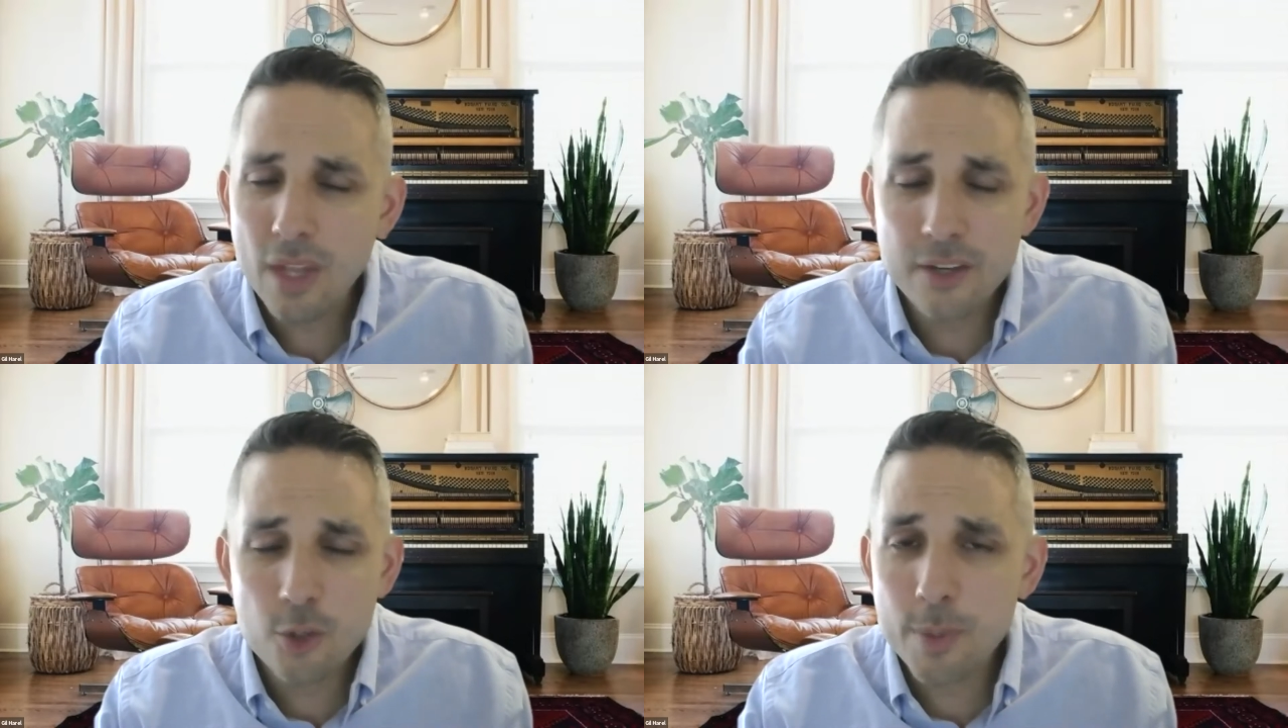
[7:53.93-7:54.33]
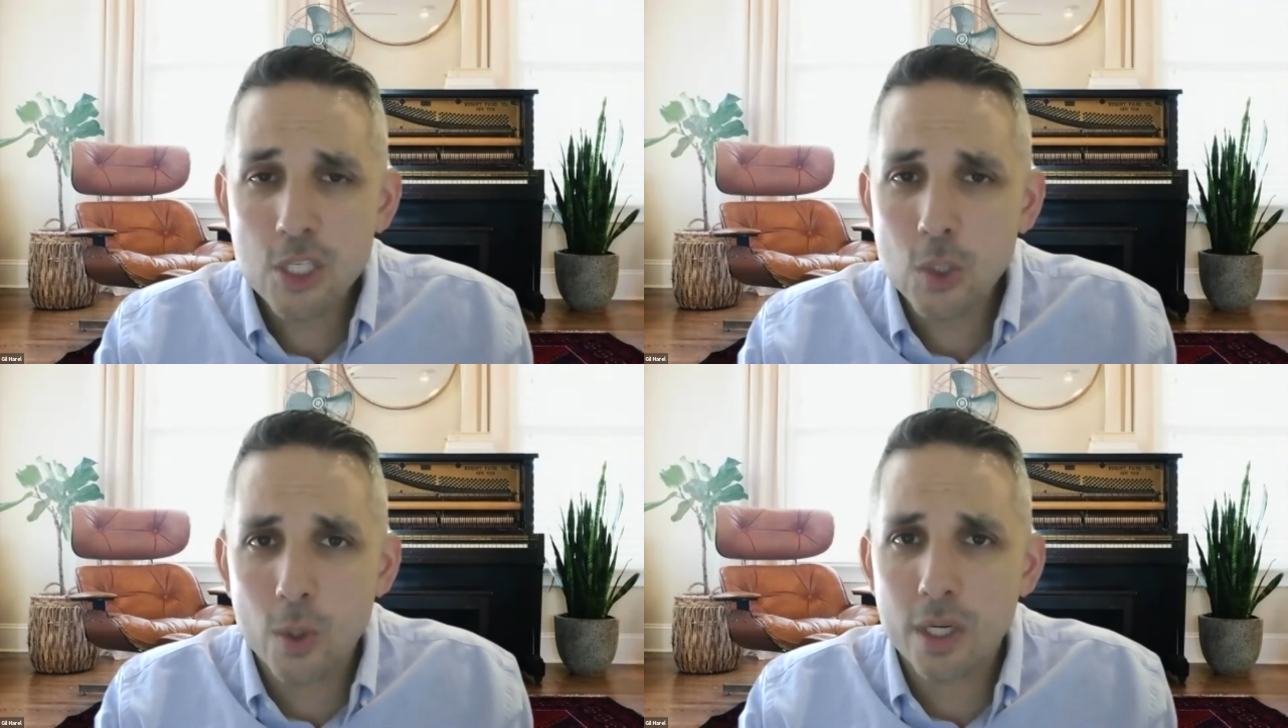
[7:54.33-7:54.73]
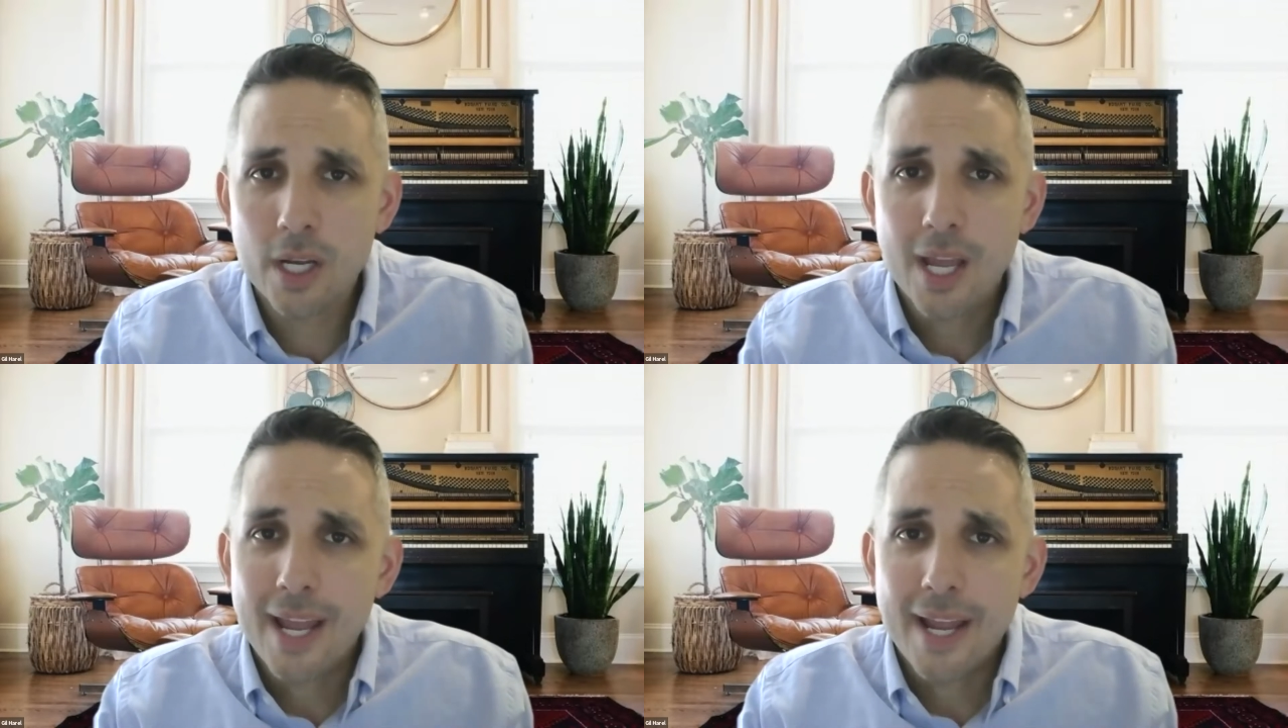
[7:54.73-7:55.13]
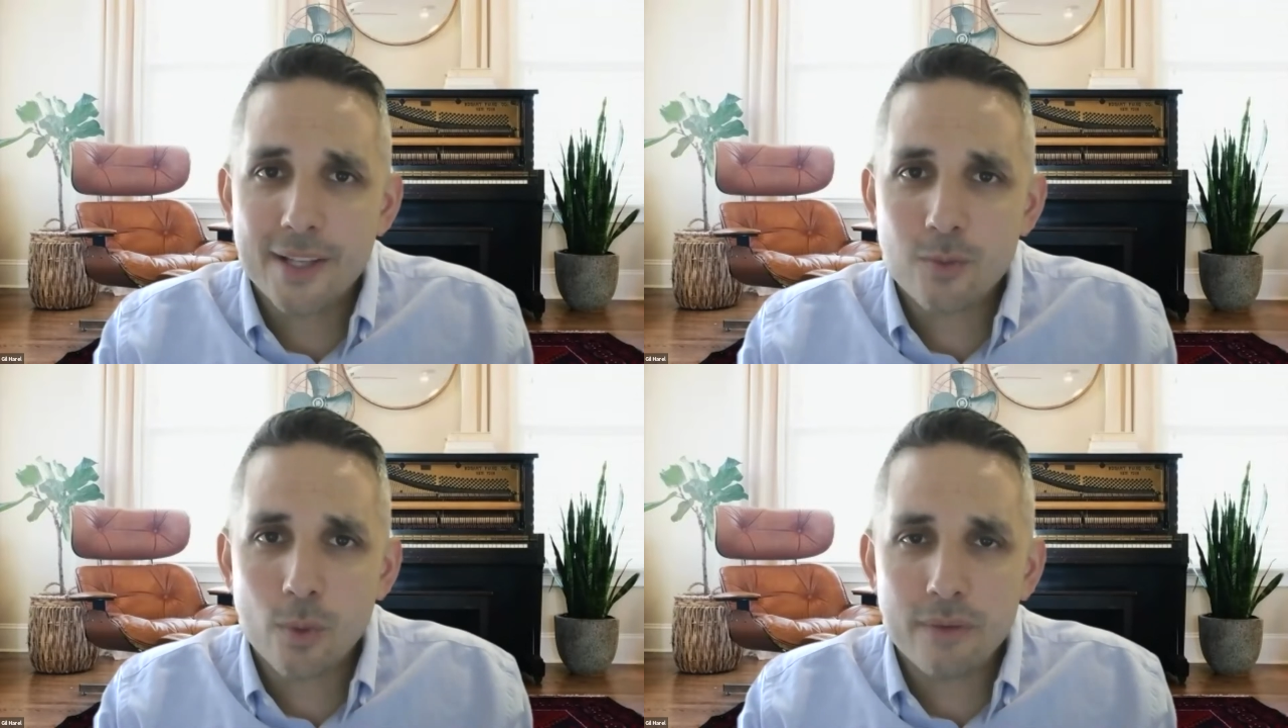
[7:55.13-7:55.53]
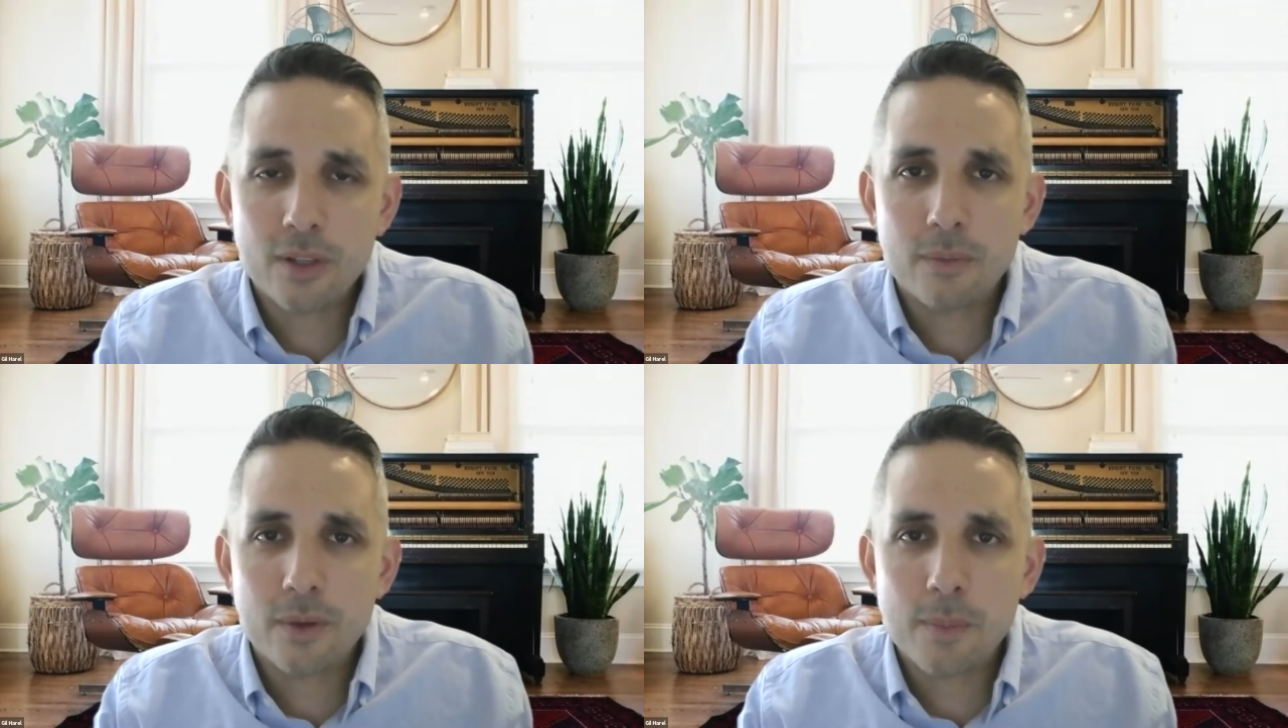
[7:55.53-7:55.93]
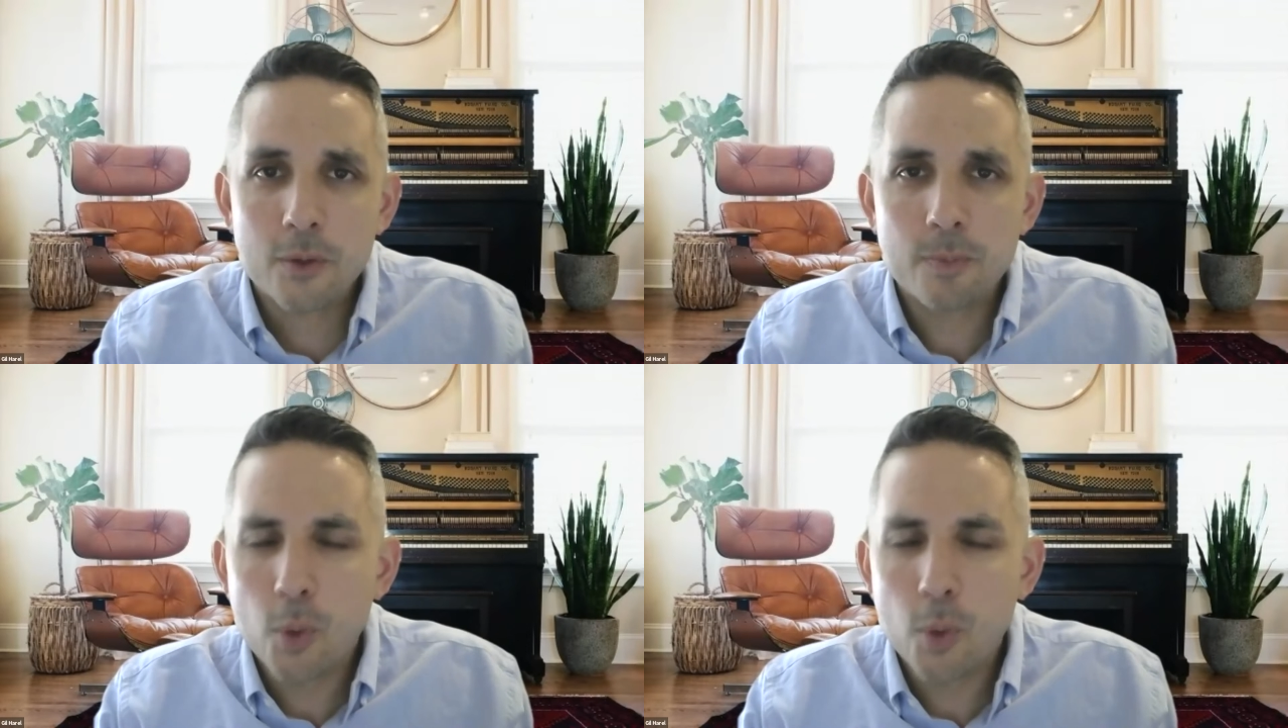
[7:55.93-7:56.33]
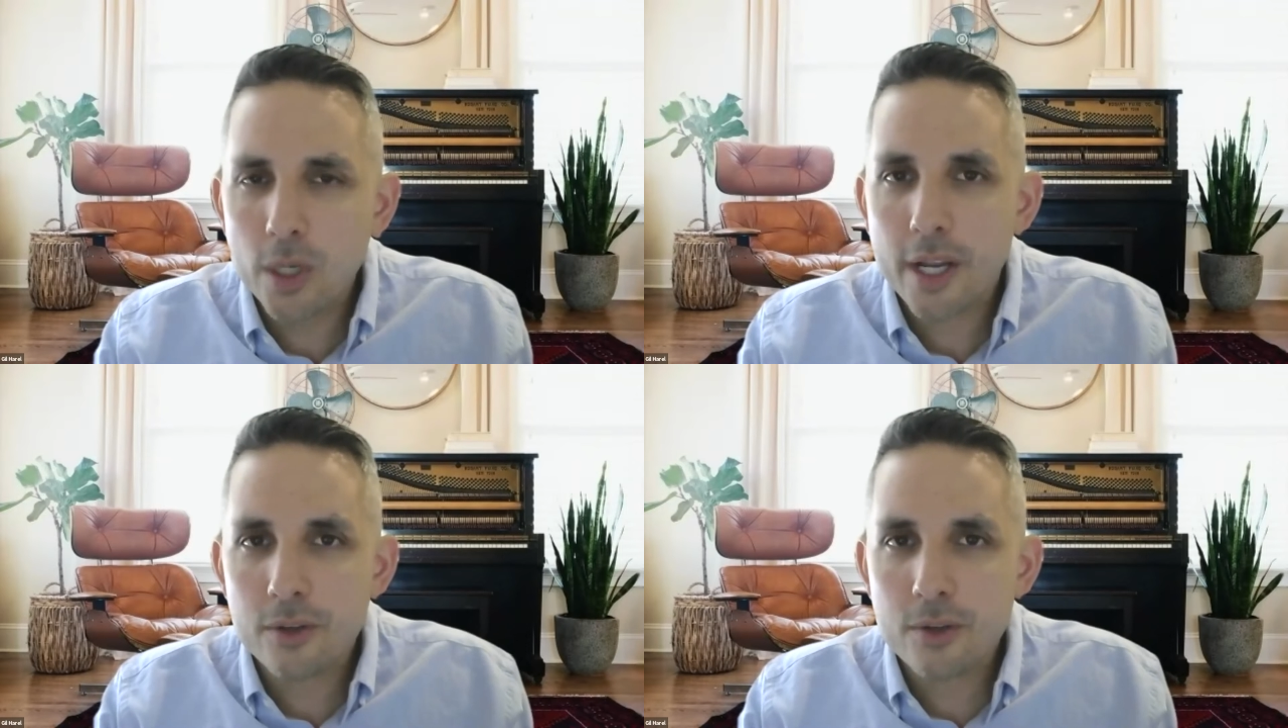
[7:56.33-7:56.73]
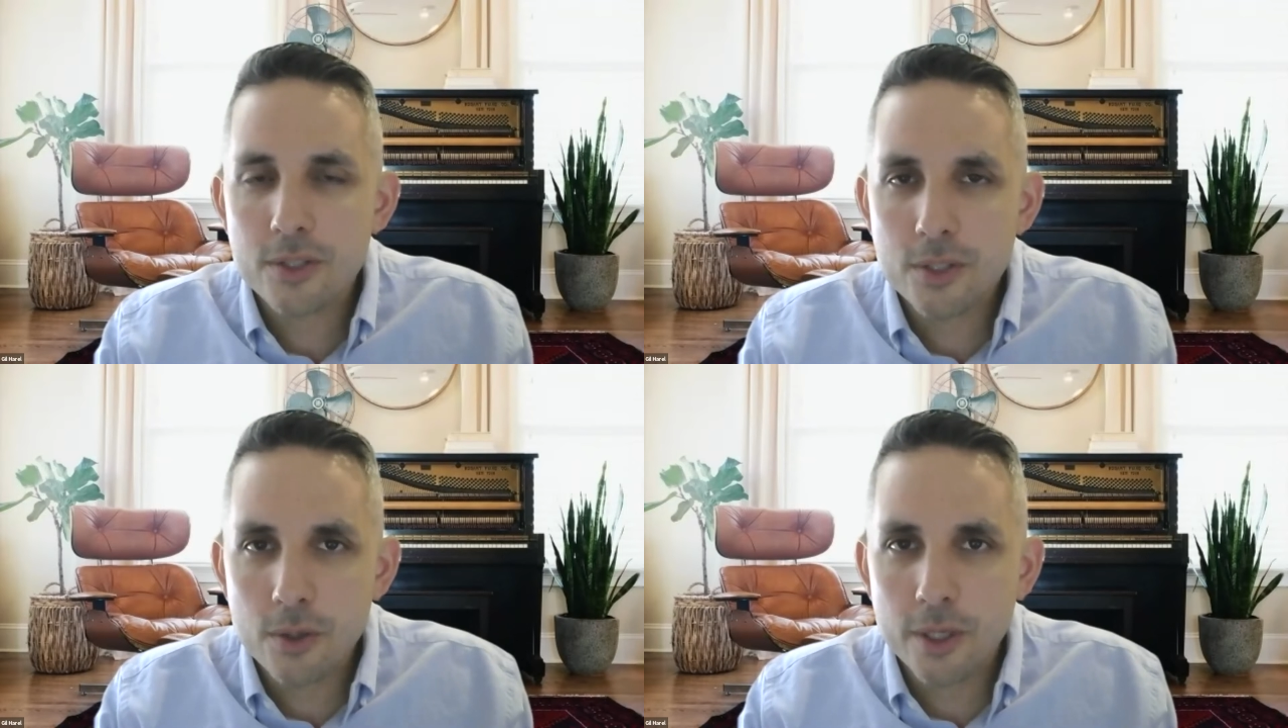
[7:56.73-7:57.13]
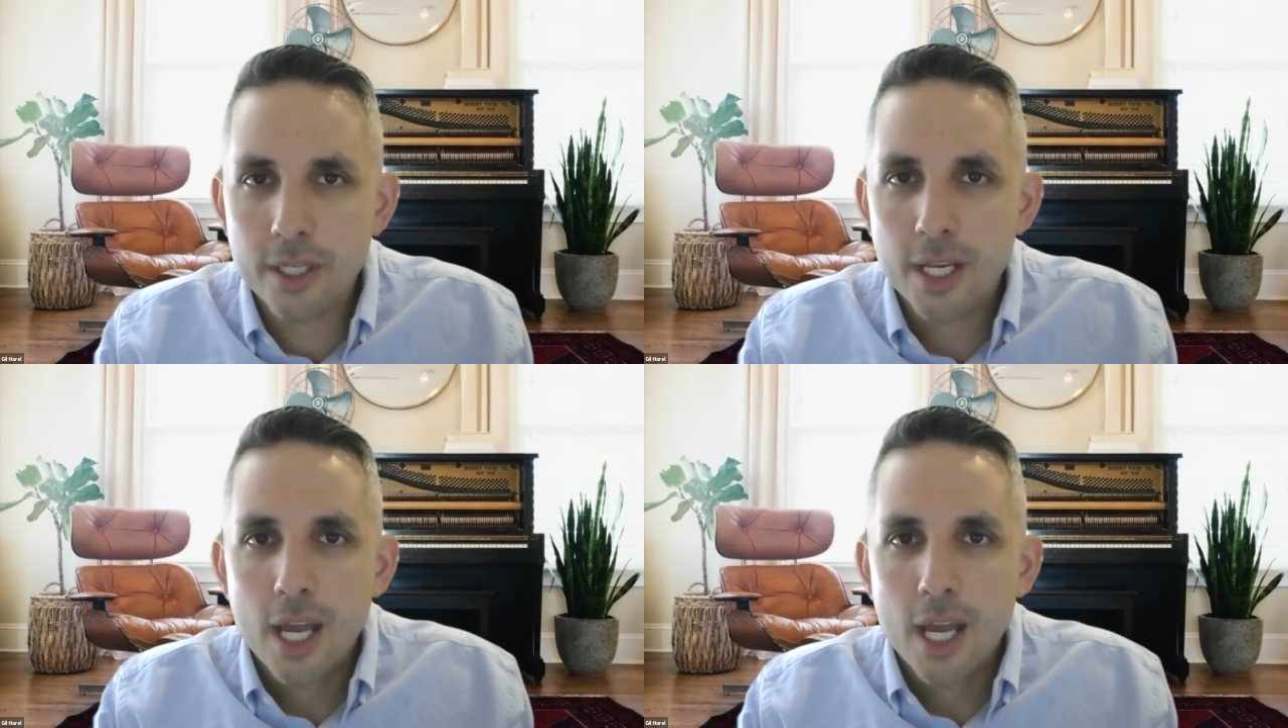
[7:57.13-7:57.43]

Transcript: And to be sure, it's one of the most poorly understood